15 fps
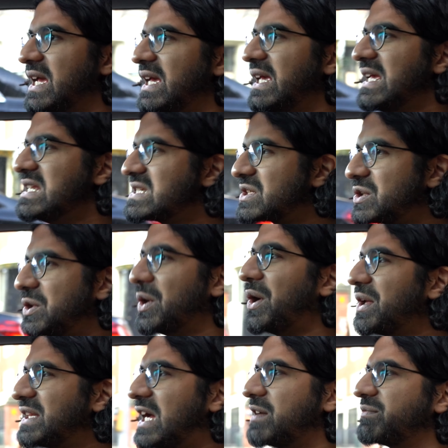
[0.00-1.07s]
It's
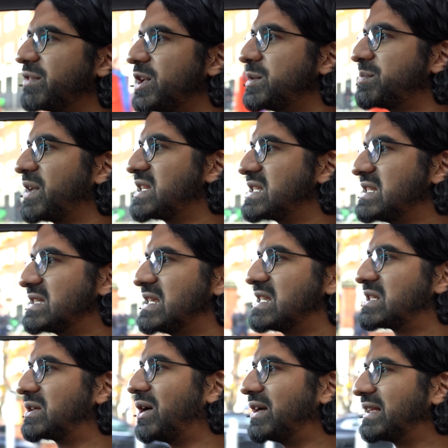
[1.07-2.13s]
got that road presence.
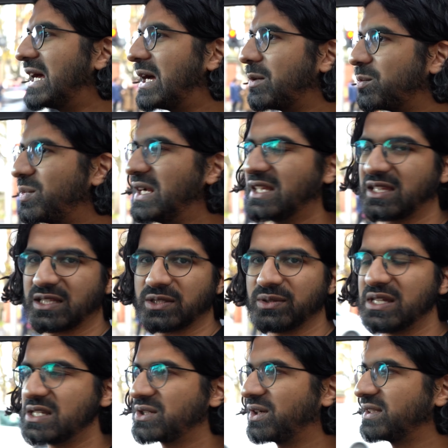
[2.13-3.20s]
It's got that width to
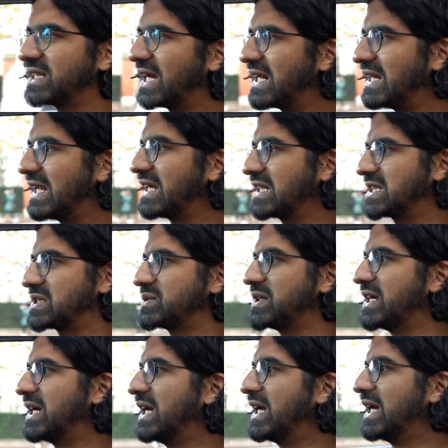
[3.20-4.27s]
it. It's got that length to
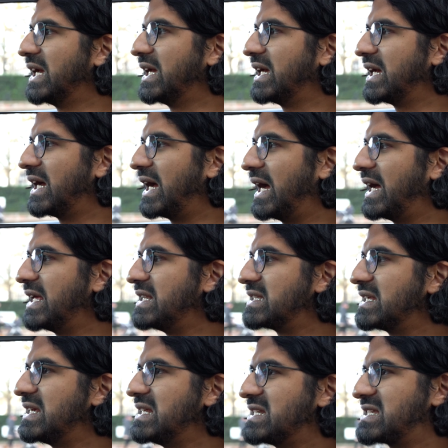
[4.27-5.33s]
it. And
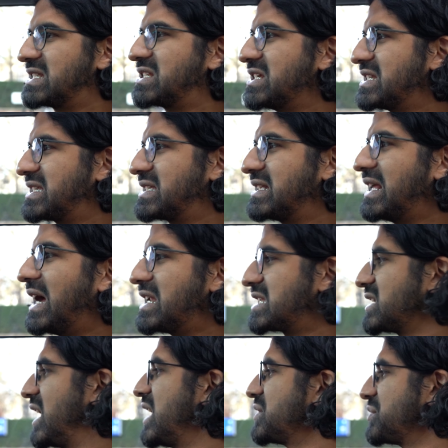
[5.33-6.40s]
it's just, that
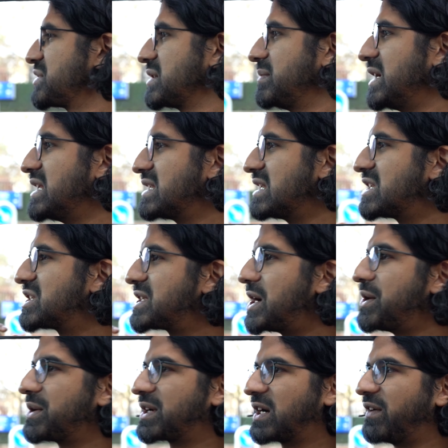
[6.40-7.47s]
size also means it's
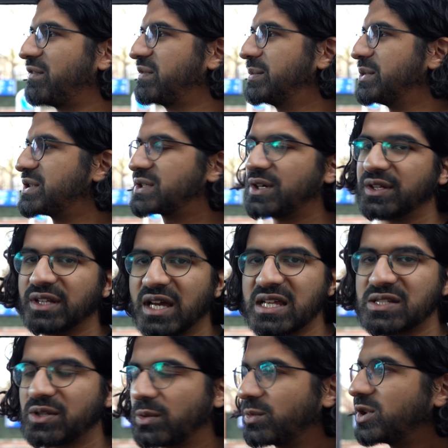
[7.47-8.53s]
so comfortable. It's got a
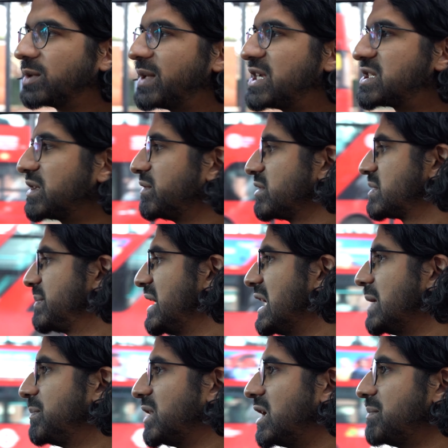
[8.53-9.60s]
nice long wheelbase over
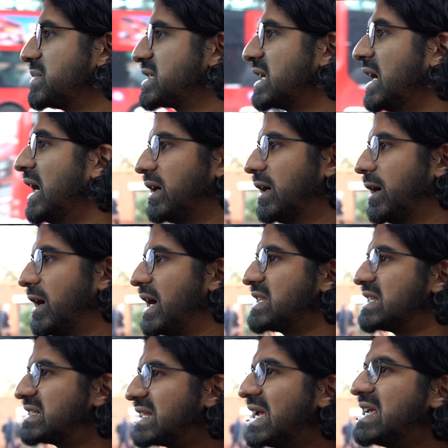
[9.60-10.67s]
speed bumps. As
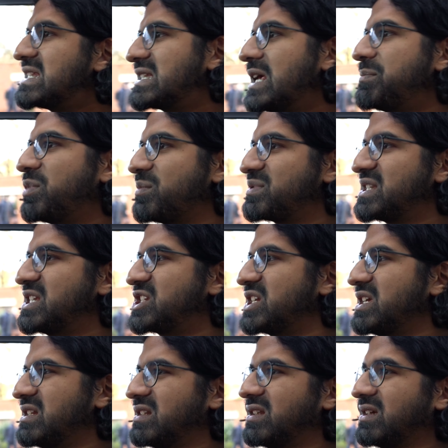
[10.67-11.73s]
a day-to-day
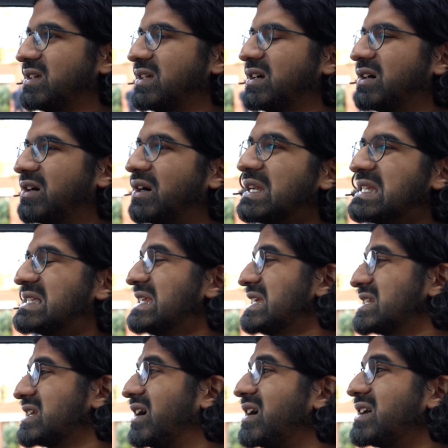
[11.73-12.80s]
proposition, honestly,
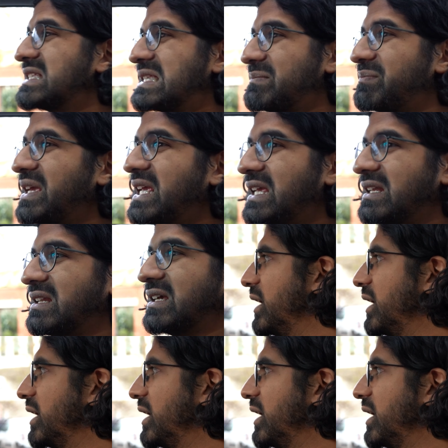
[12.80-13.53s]
it's hard to beat.